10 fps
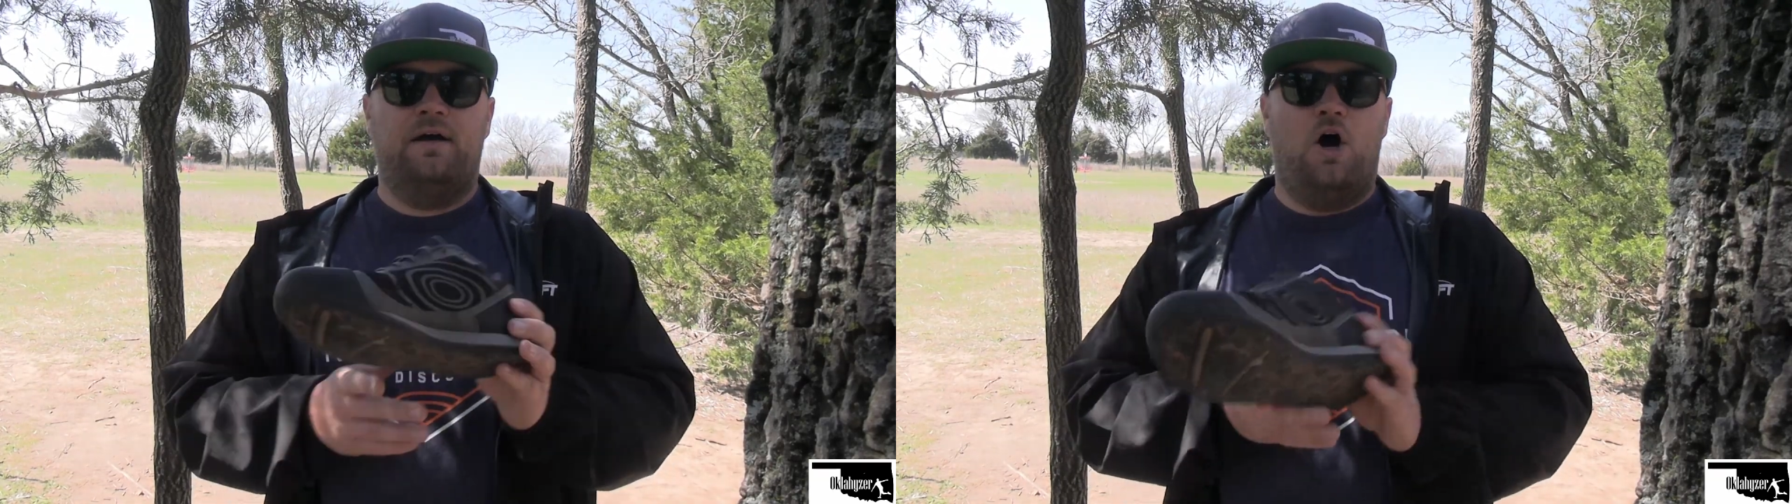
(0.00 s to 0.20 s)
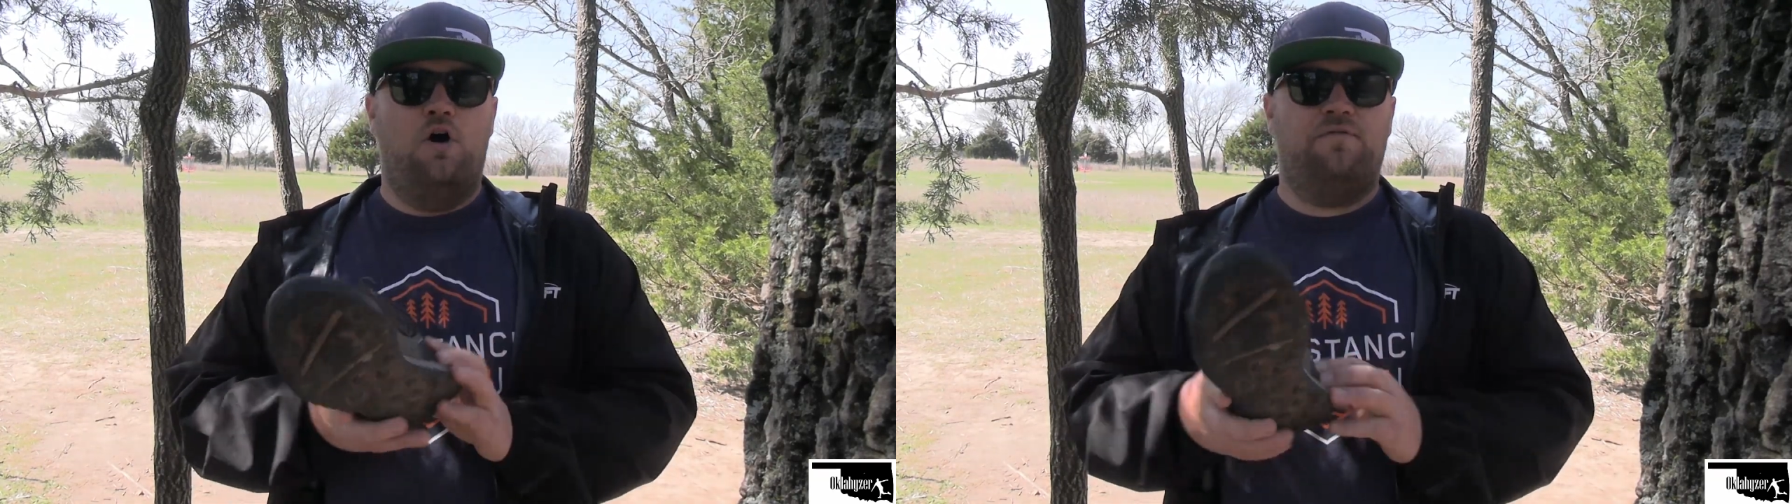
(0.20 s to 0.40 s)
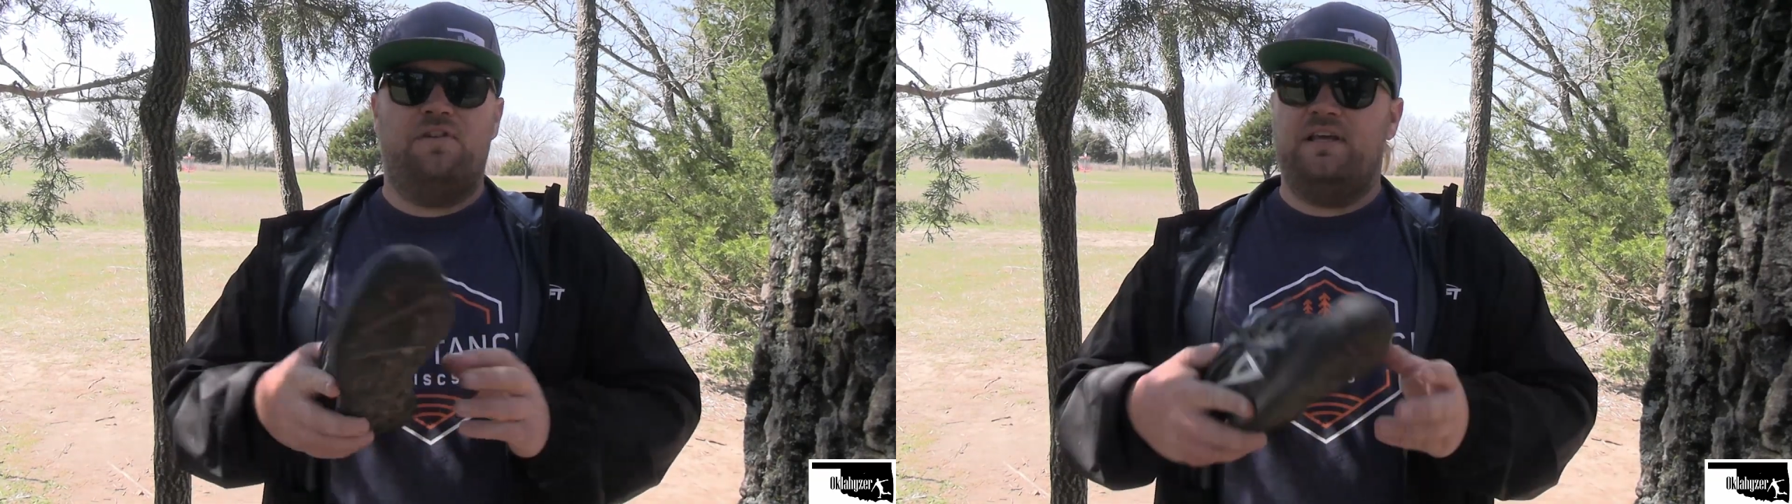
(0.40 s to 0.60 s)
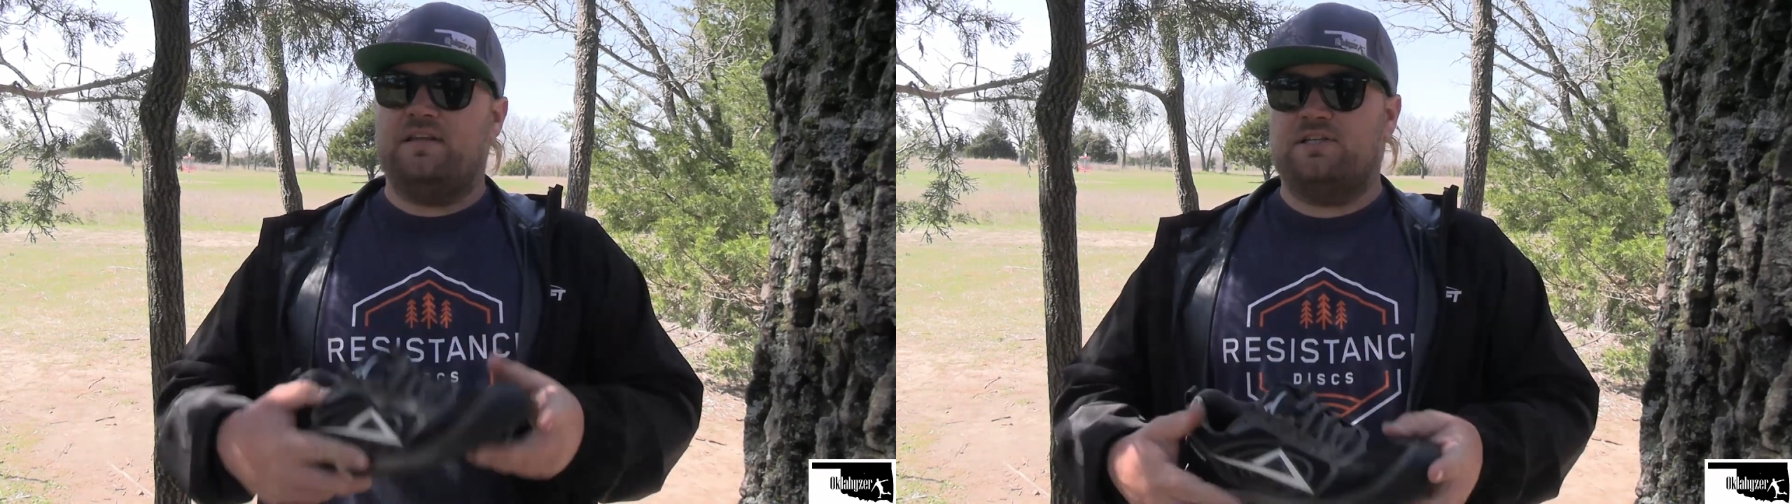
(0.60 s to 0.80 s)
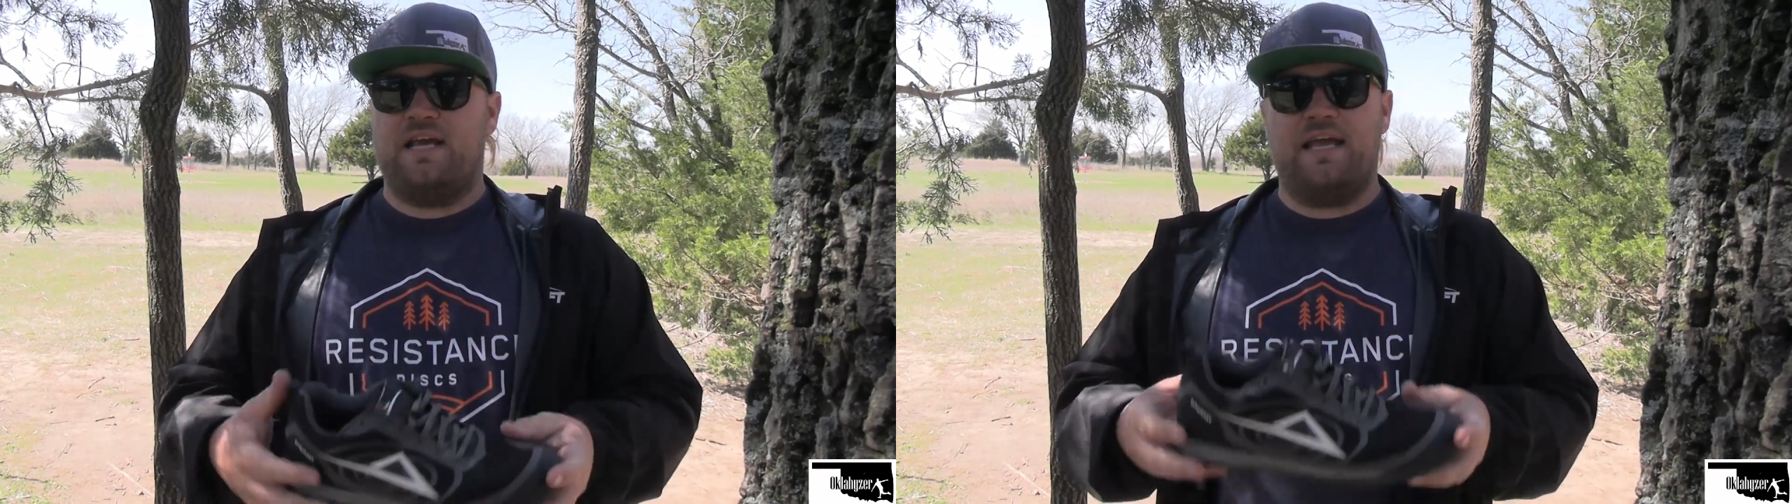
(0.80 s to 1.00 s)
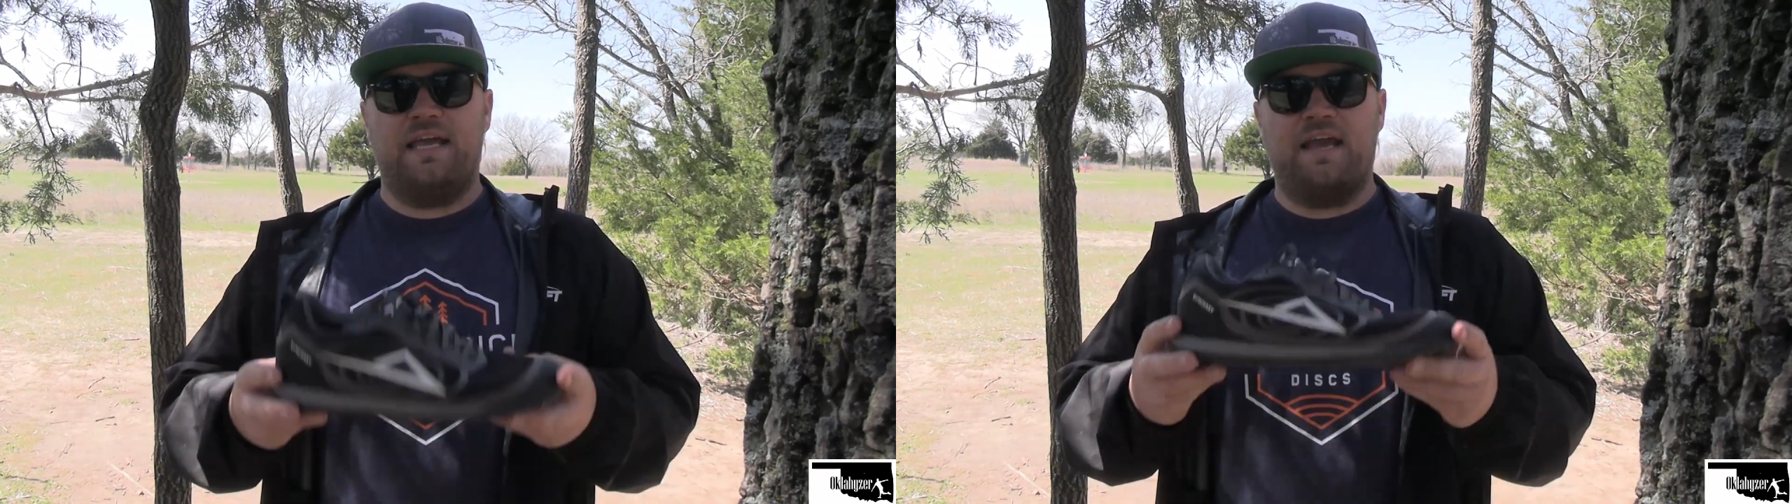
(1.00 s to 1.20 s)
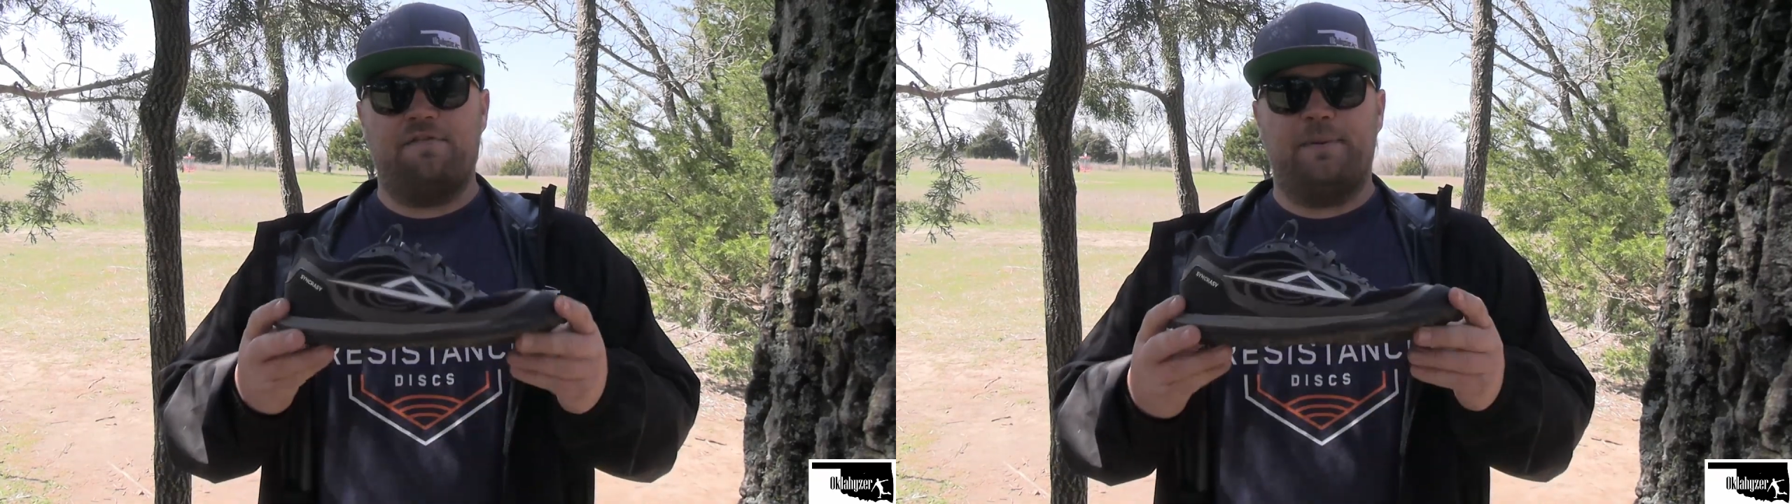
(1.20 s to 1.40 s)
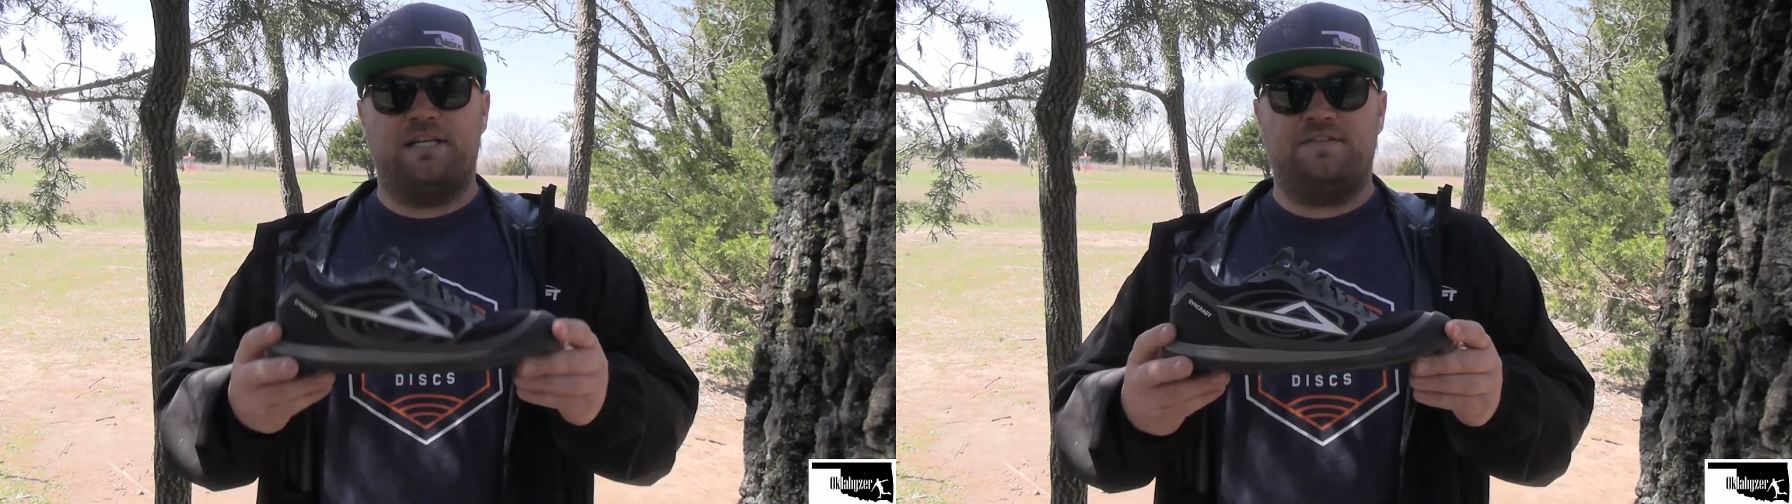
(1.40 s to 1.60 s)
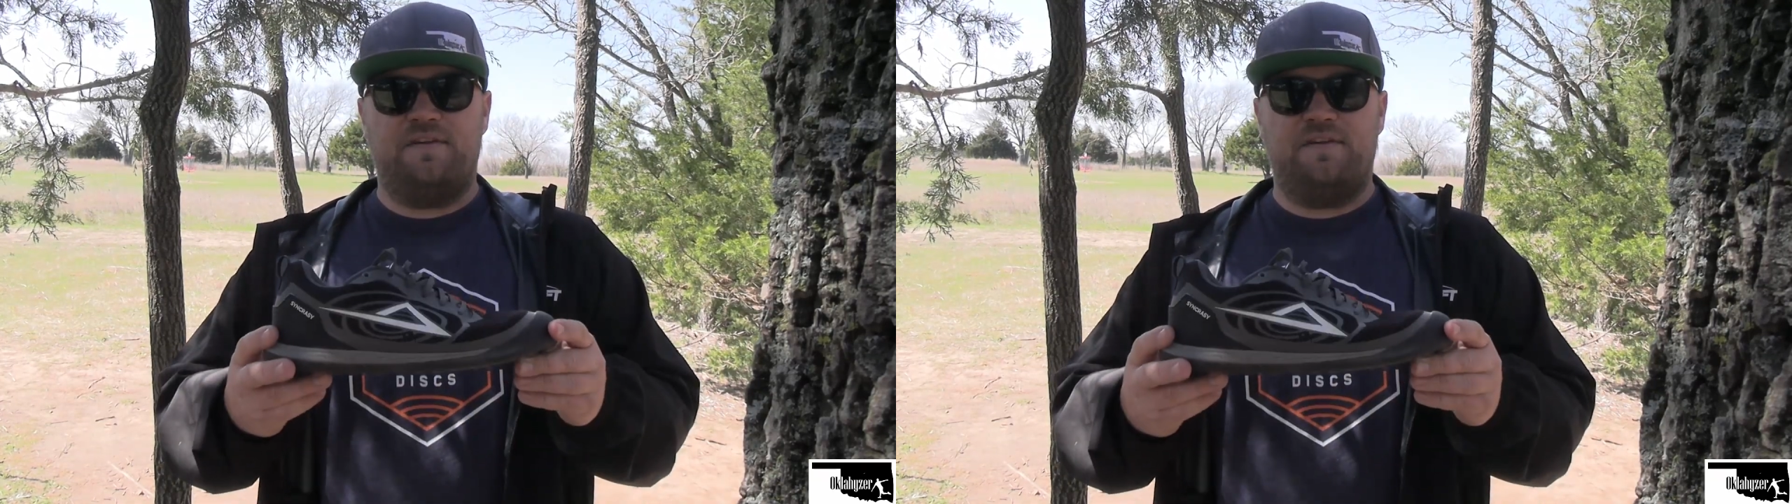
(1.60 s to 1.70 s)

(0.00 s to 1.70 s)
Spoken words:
hopefully they're taking everybody's